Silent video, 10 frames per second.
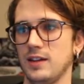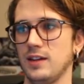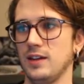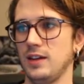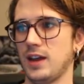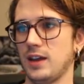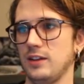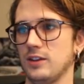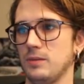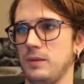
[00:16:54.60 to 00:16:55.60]

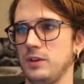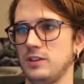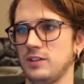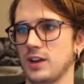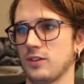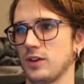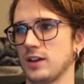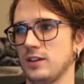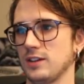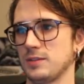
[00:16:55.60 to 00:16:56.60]
yeah, maybe Zizek will get
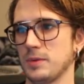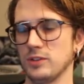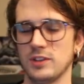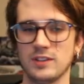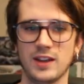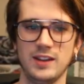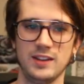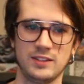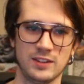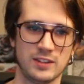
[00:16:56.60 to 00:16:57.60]
to expose his
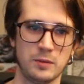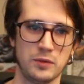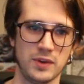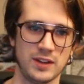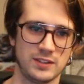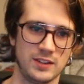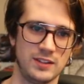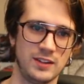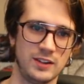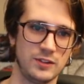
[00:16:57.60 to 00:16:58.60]
ideas to some of us,
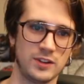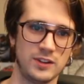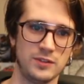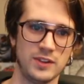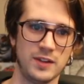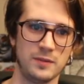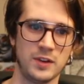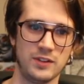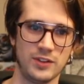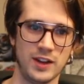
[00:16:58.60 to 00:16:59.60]
and good for them,
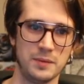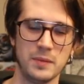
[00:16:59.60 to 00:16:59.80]
good for him.